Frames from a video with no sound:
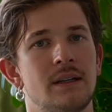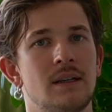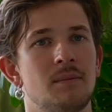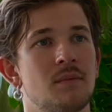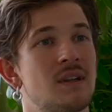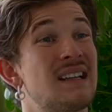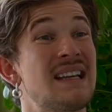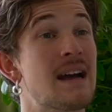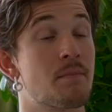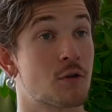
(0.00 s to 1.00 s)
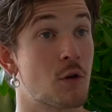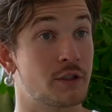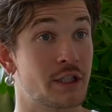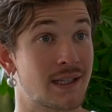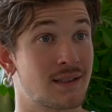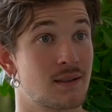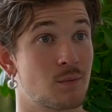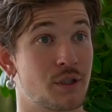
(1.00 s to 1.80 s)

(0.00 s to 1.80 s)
um, cleanup projects,